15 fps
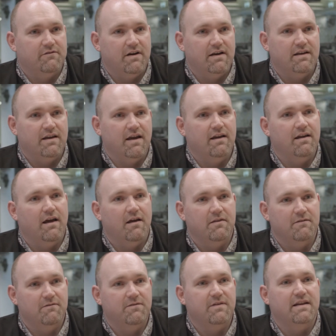Redgate
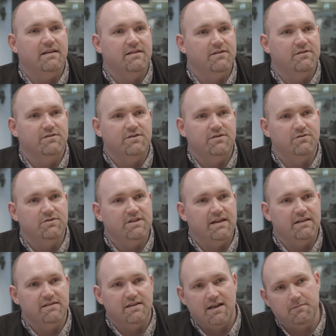that feed into those tool
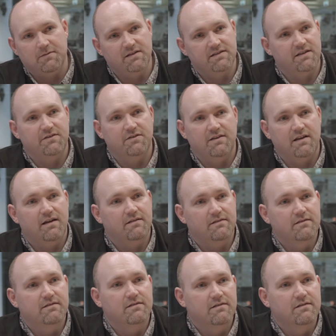chains enable us to do
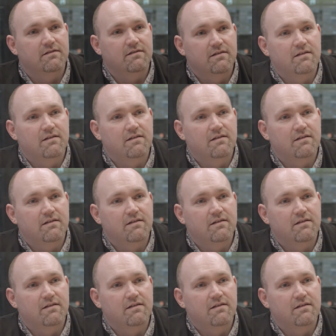that.